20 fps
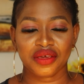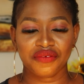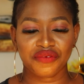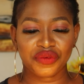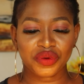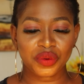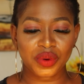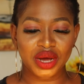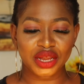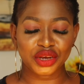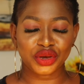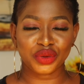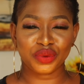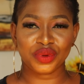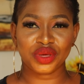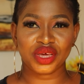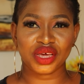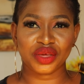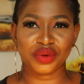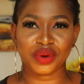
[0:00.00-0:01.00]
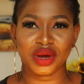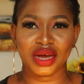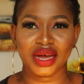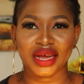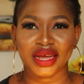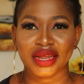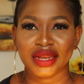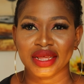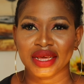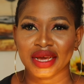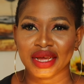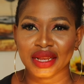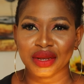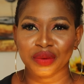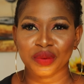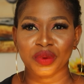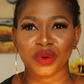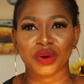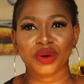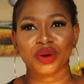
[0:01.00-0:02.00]
If you are new here, you're
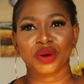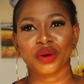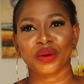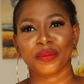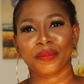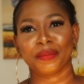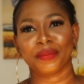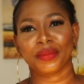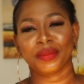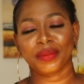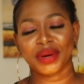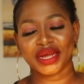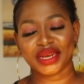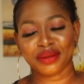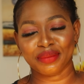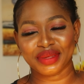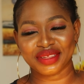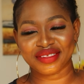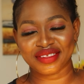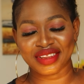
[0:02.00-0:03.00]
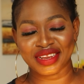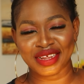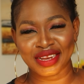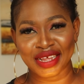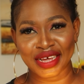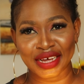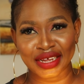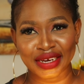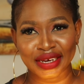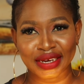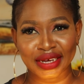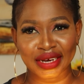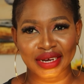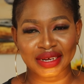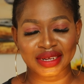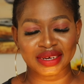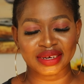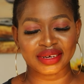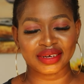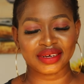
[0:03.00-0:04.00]
highly welcome. My name is Lilian,
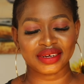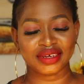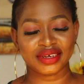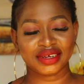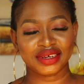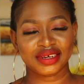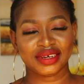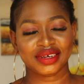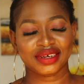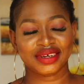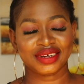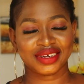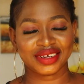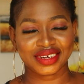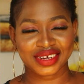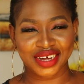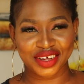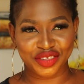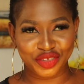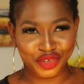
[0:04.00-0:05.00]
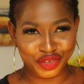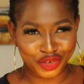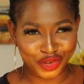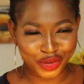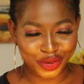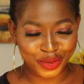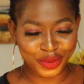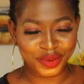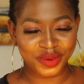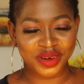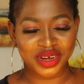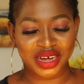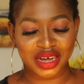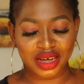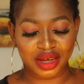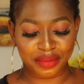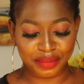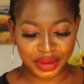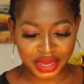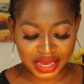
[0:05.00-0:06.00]
and as you know,
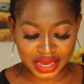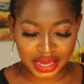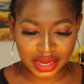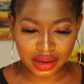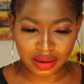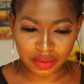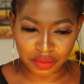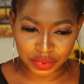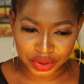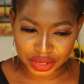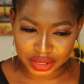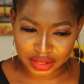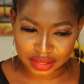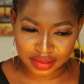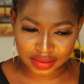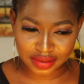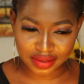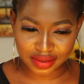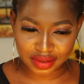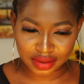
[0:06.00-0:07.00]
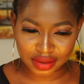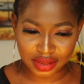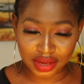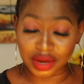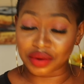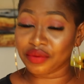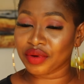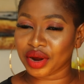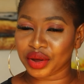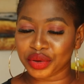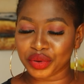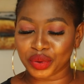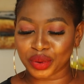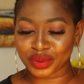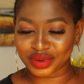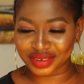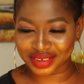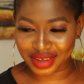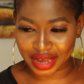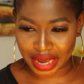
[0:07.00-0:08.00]
I'm here with the
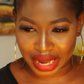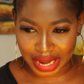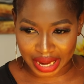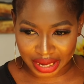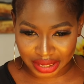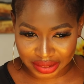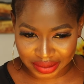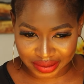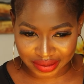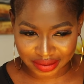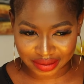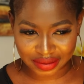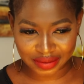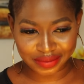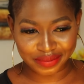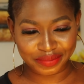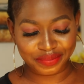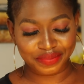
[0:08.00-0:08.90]
Riot Act.